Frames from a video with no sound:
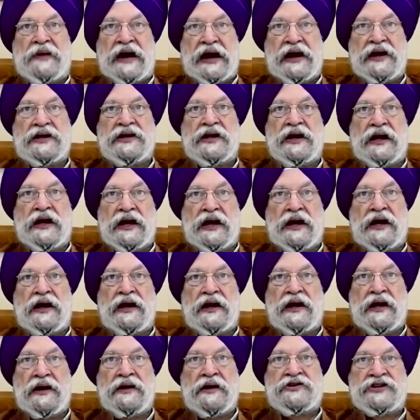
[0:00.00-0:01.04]
by uh,
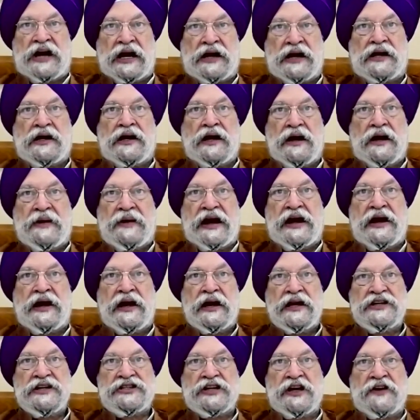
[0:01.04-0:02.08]
truck, uh, by
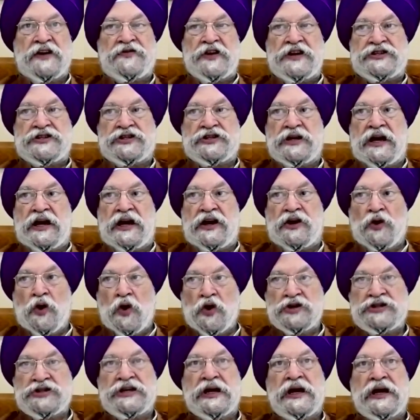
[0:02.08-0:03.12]
surface uh,
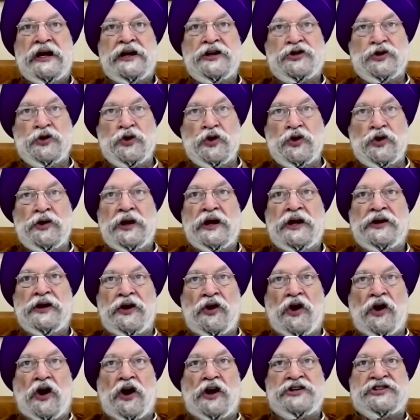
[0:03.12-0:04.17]
roads to the
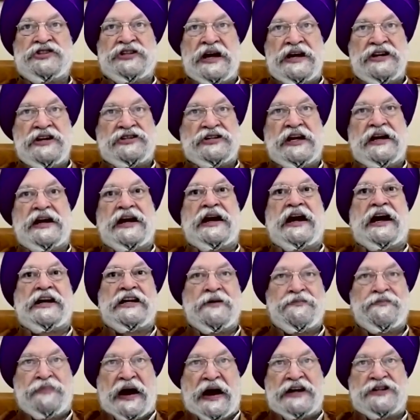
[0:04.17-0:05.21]
north, central, and
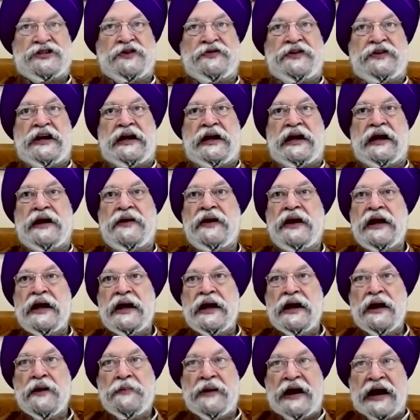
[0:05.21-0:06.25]
other parts of India.
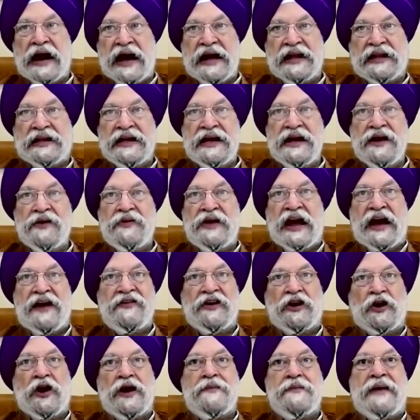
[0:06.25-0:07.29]
But I think we have
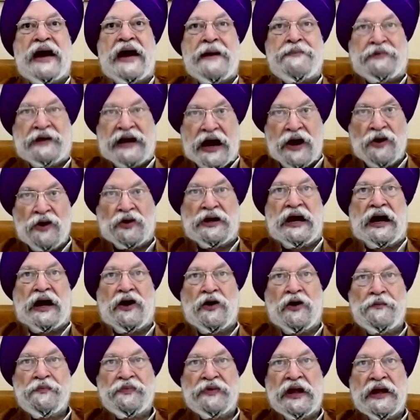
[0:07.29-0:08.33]
it all mapped out
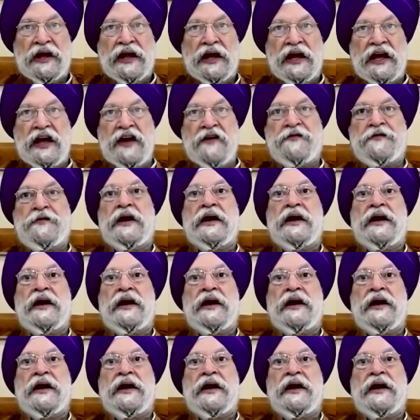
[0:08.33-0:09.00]
now. If